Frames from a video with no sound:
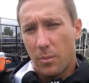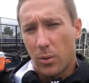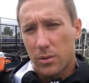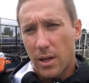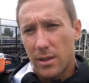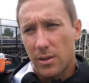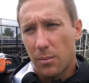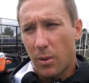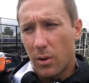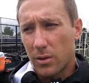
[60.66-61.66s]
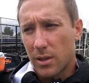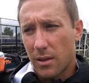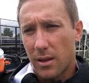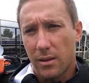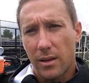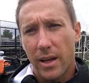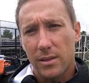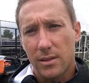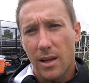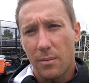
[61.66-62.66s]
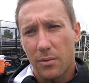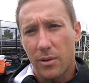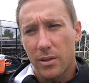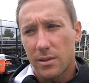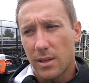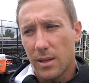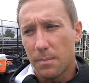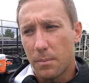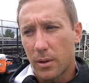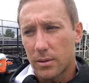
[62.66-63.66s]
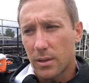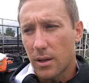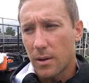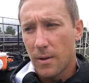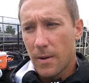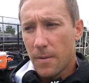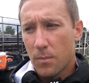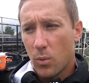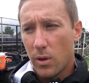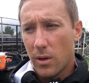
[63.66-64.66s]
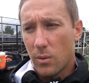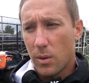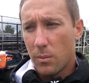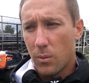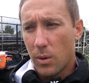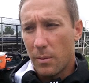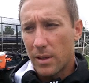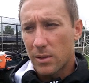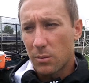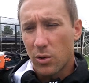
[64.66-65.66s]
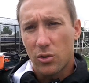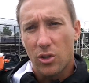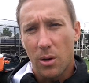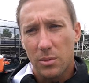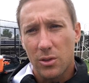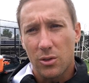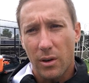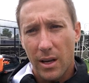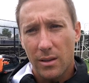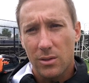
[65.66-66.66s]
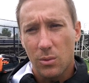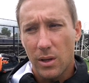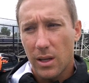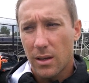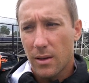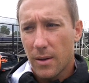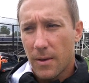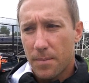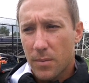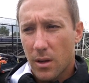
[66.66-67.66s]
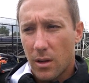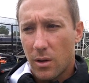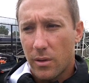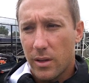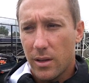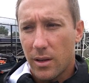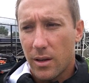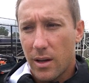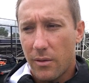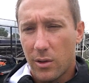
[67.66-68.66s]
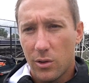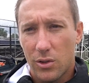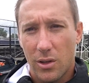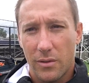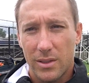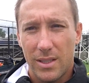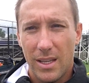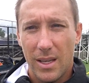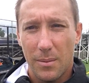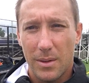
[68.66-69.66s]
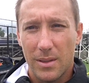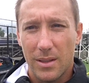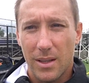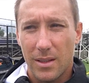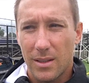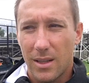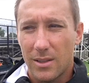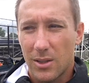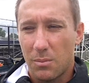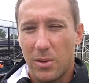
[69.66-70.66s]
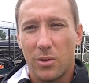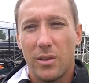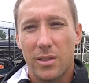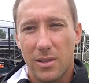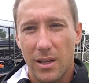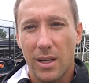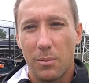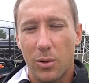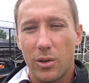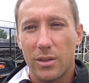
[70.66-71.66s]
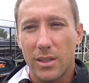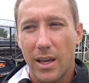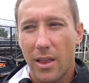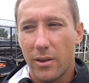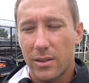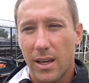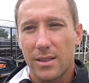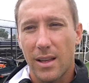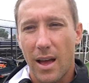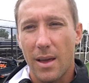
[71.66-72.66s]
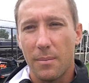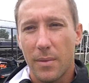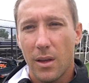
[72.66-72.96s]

both sides of the ball, is I think the next step for this team. But we made some good jumps in training this week. You know, the evolution of a team and just building this thing and putting it together, it takes time.